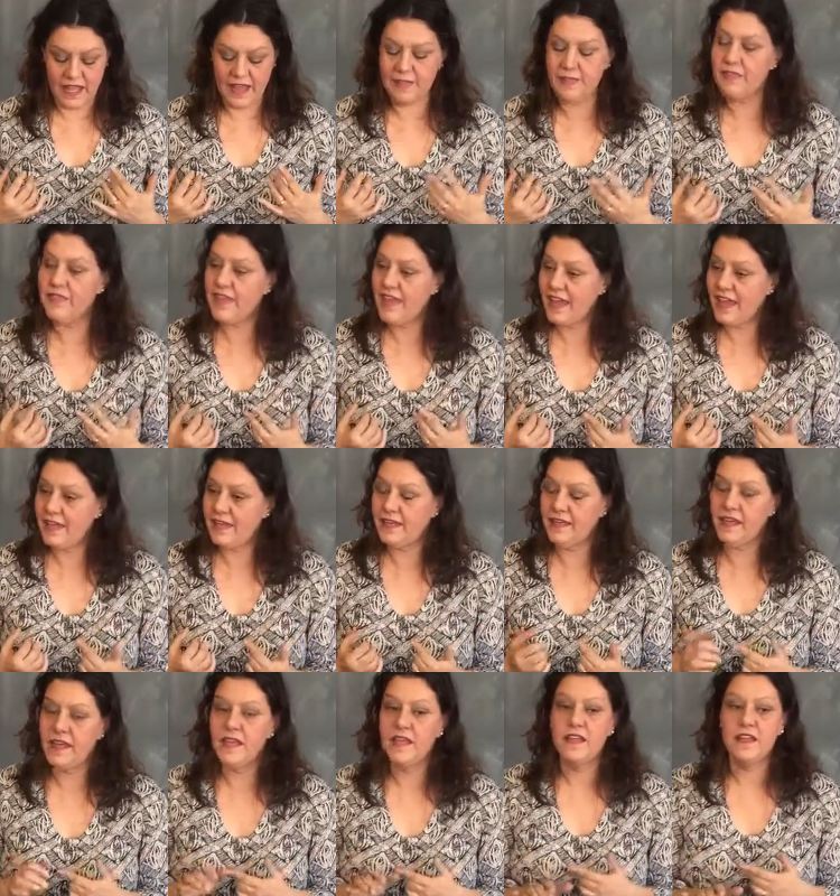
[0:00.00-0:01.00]
And
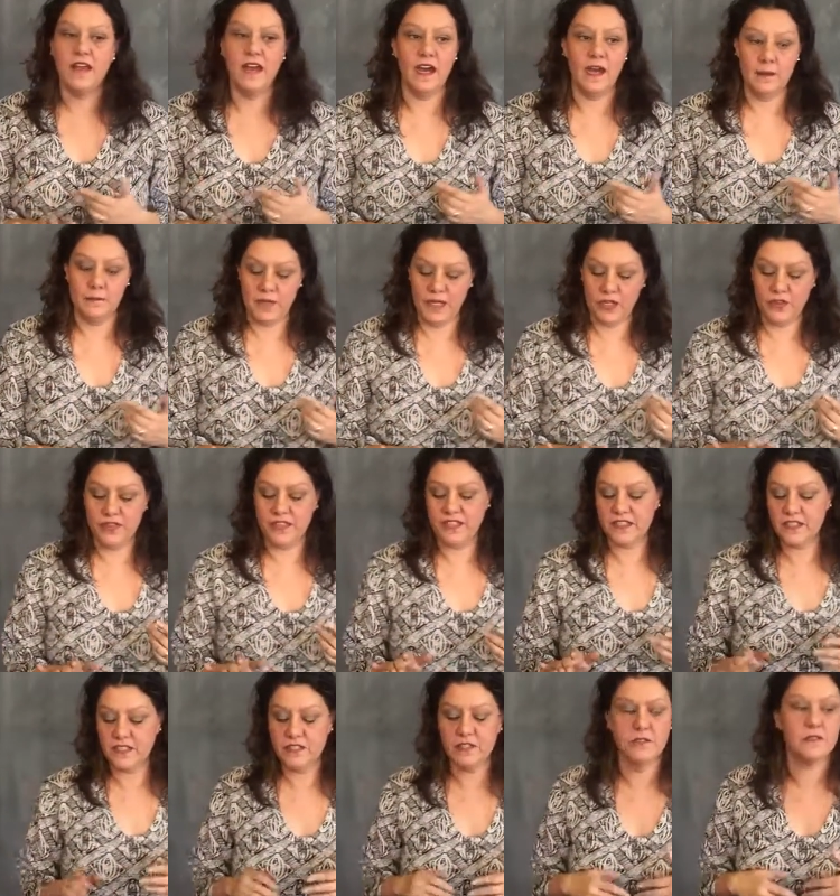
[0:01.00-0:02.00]
then a good
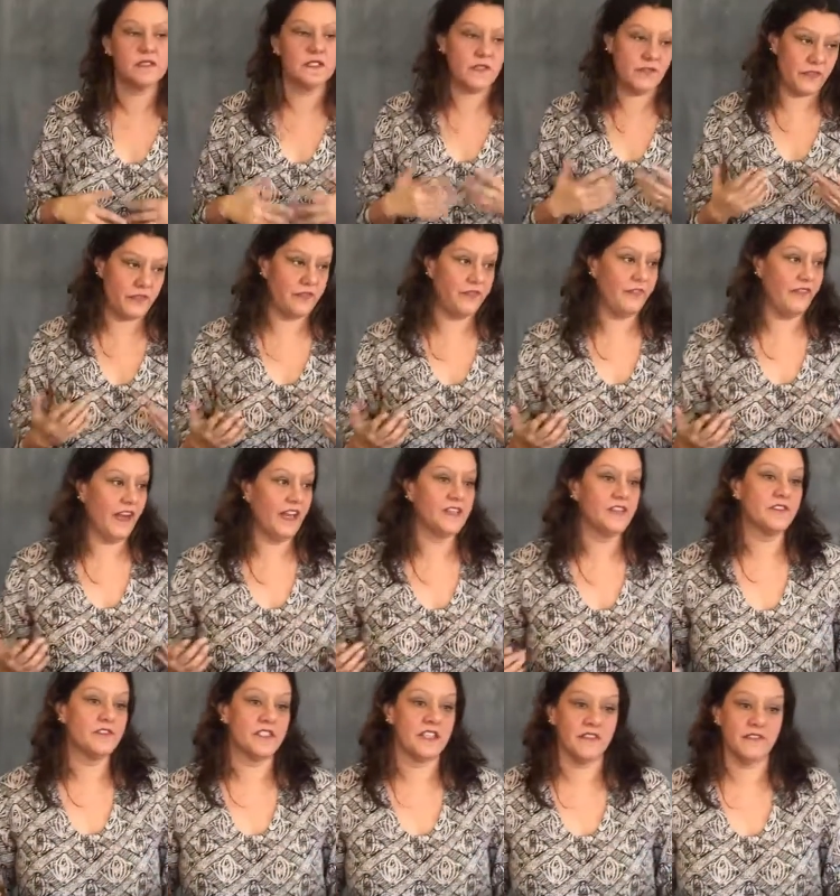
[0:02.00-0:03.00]
thing to do is if you
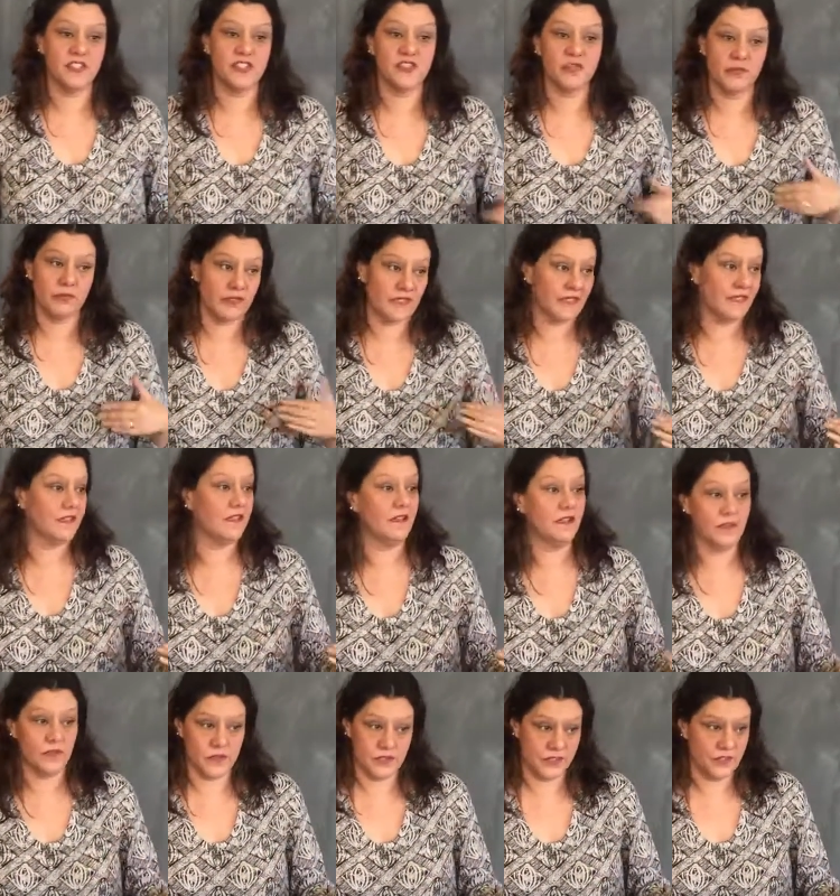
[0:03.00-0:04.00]
find yourself that you're really going to
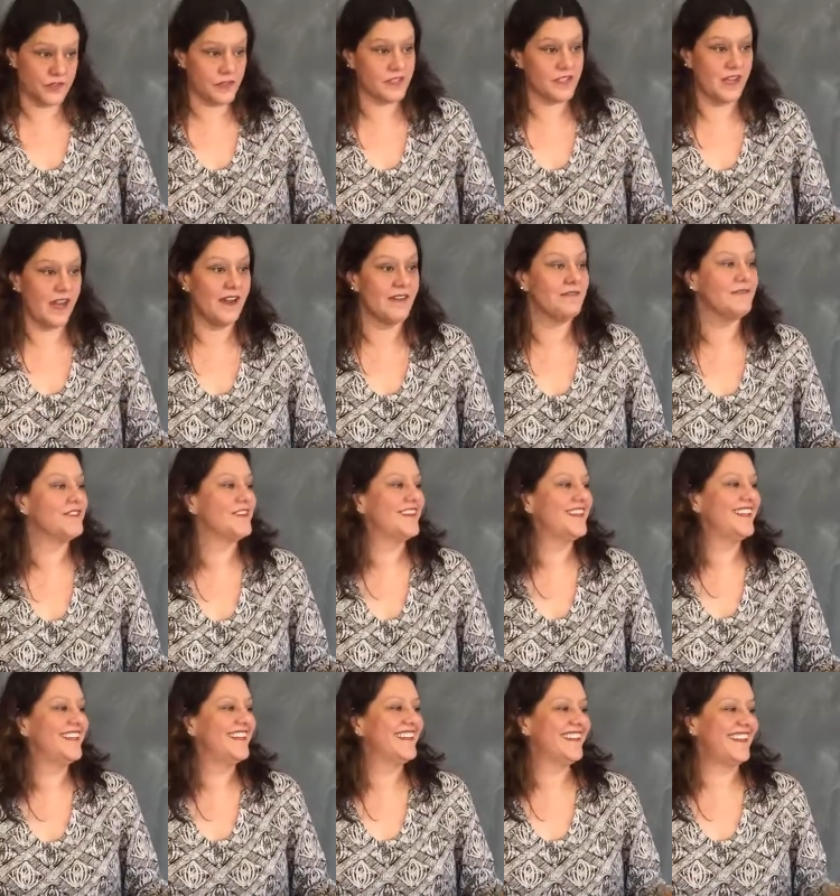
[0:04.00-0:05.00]
lose your stuff,
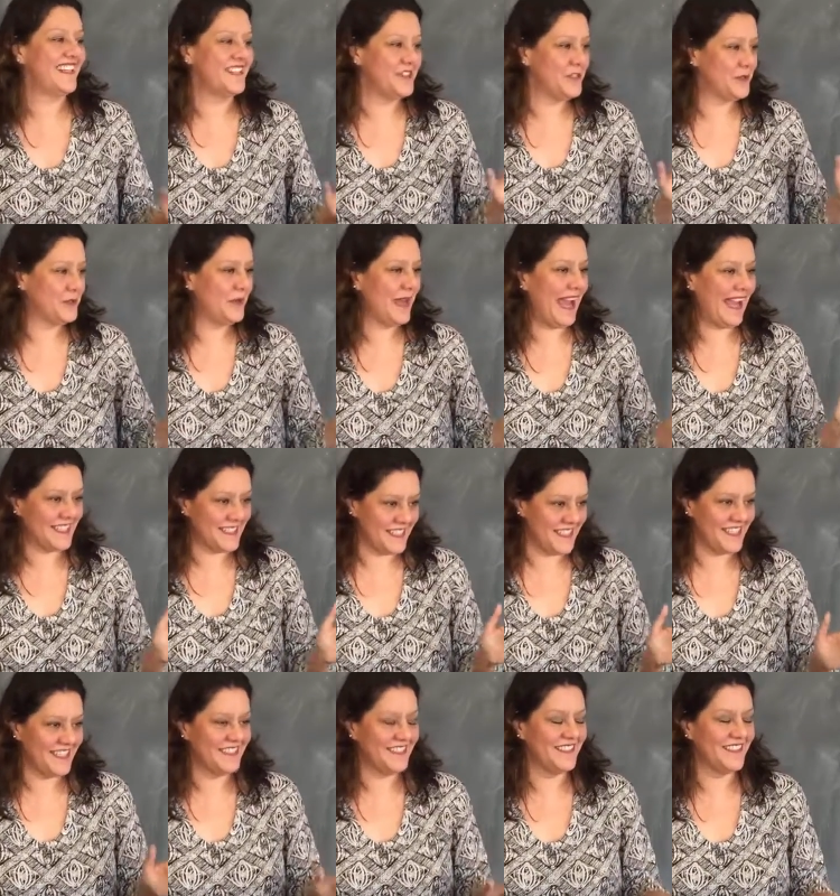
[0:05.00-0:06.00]
that you
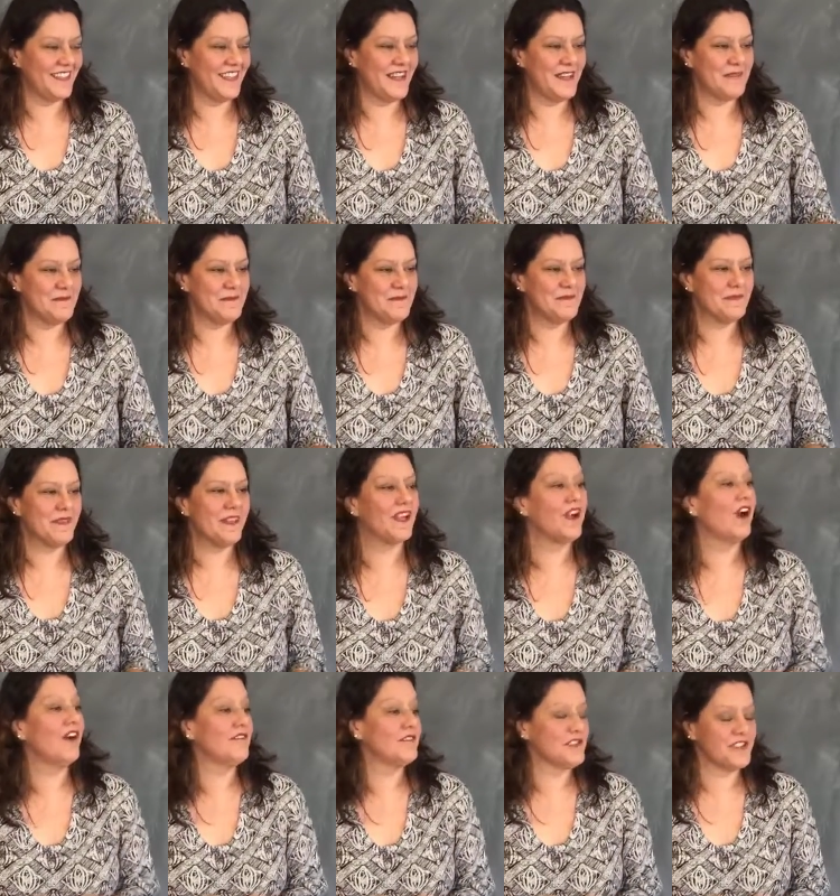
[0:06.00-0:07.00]
exit the
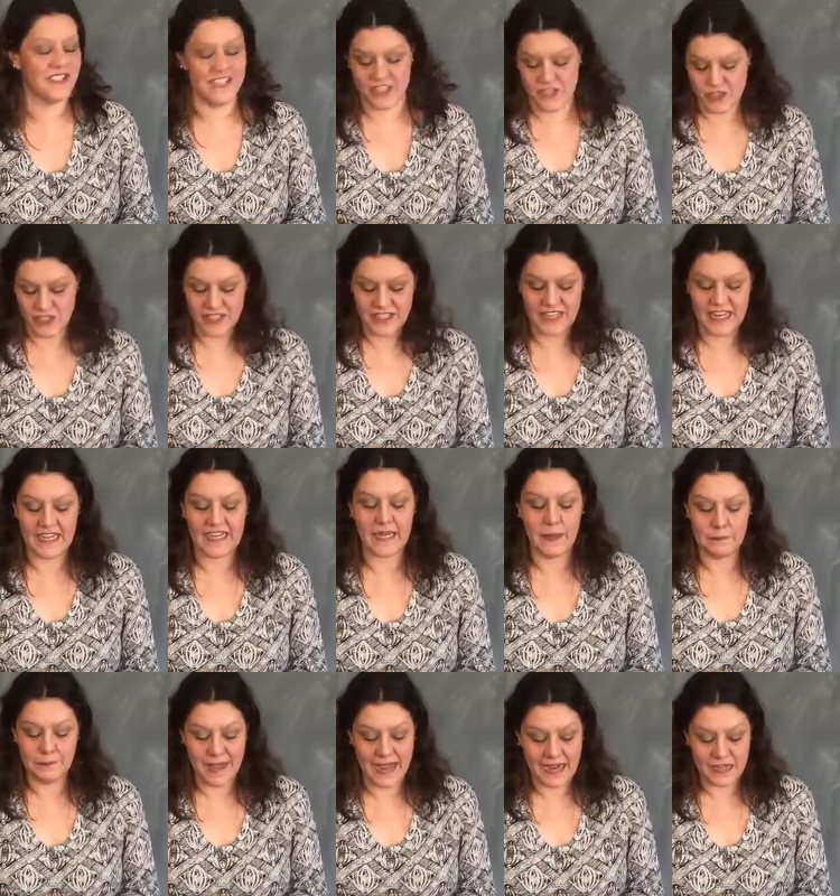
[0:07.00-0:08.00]
conversation and
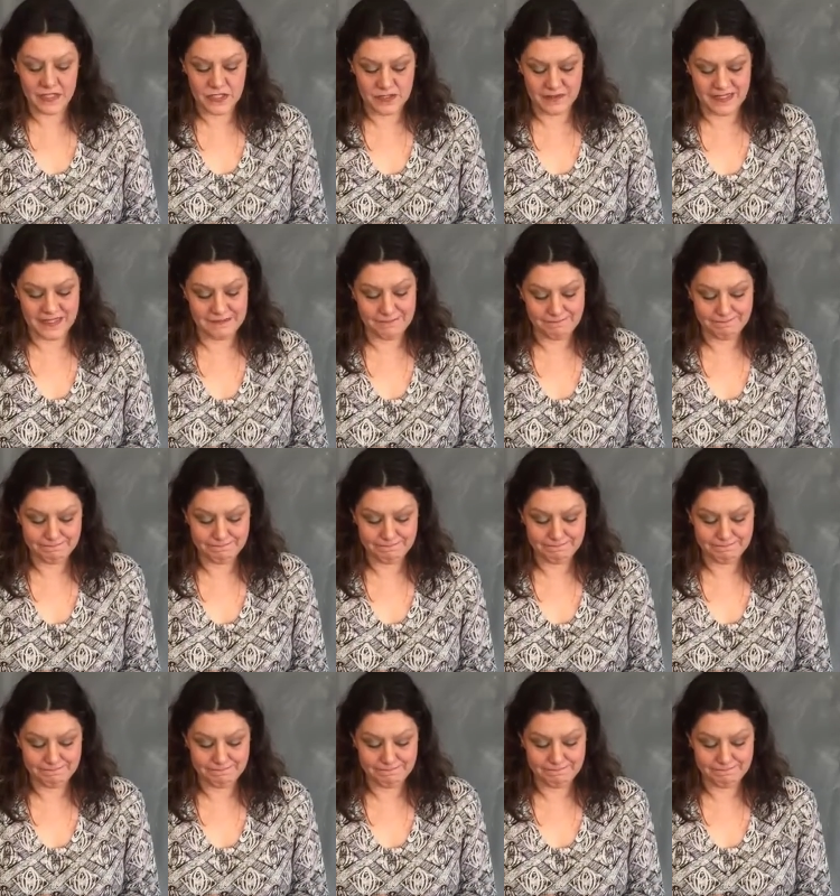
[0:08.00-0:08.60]
come back to it.